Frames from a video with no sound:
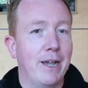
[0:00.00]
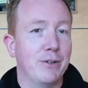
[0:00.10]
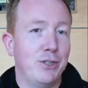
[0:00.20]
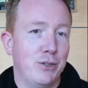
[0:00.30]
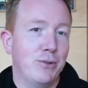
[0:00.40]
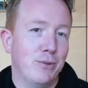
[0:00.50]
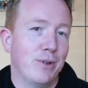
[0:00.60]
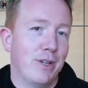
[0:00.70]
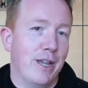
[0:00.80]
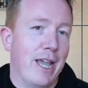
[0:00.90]
how do you
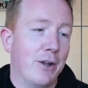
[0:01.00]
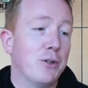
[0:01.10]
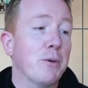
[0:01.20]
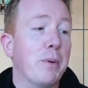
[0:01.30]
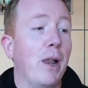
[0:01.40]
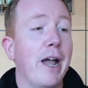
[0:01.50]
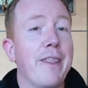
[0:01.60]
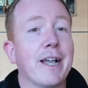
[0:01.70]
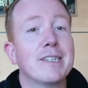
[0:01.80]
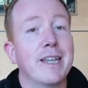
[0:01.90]
apply
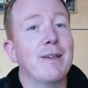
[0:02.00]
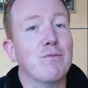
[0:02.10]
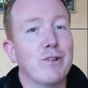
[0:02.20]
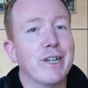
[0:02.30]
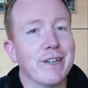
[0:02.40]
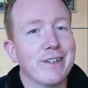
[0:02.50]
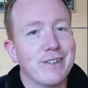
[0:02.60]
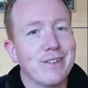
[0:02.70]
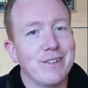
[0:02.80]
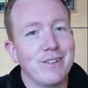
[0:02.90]
that same rigor
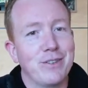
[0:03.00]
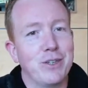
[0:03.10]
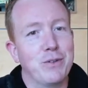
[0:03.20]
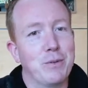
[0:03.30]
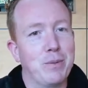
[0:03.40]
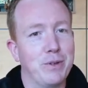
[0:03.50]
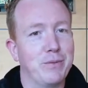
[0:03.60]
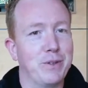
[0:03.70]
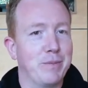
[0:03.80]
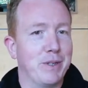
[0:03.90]
that
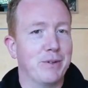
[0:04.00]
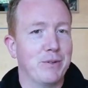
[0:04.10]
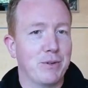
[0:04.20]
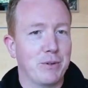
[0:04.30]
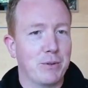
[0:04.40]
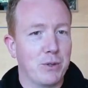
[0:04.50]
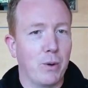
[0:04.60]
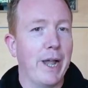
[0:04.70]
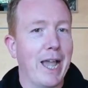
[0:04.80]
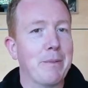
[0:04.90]
you've been
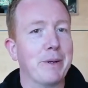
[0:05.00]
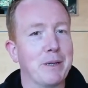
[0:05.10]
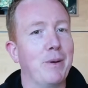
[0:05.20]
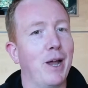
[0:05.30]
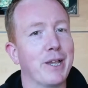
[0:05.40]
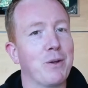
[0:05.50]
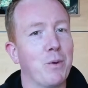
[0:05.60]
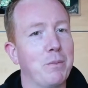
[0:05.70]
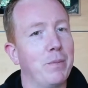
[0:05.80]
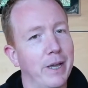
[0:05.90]
quite happily applying in
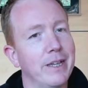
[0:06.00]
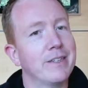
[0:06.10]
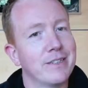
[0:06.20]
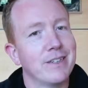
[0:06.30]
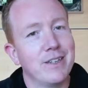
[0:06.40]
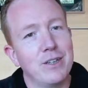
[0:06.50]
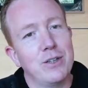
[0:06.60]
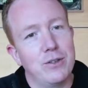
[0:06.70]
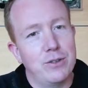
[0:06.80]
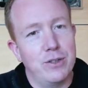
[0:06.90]
one place
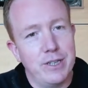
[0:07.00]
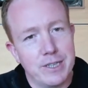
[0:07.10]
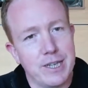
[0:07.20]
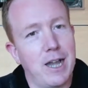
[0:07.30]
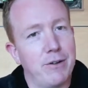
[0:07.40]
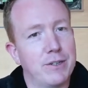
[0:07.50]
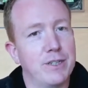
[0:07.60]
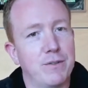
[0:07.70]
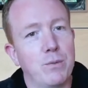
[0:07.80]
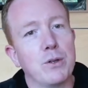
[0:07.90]
to the
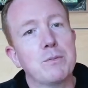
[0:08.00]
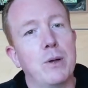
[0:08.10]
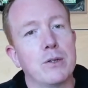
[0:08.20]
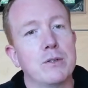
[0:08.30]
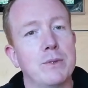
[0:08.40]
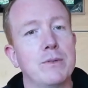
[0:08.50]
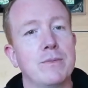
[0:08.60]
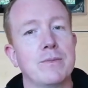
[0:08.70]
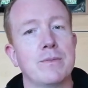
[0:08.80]
entirety of what's possible?